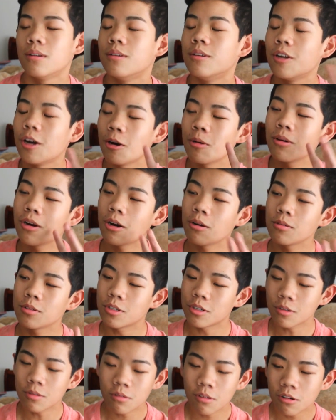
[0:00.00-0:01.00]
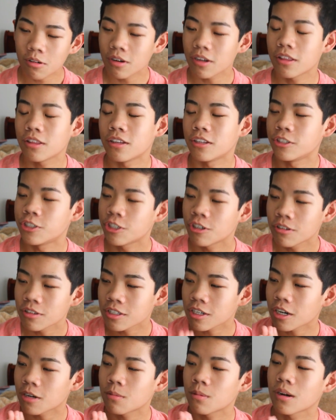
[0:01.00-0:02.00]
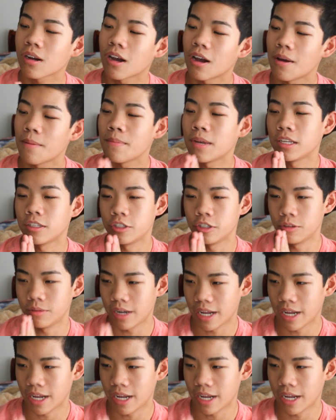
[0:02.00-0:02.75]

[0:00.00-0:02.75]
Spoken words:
No, don't worry, the insurance card will come in 2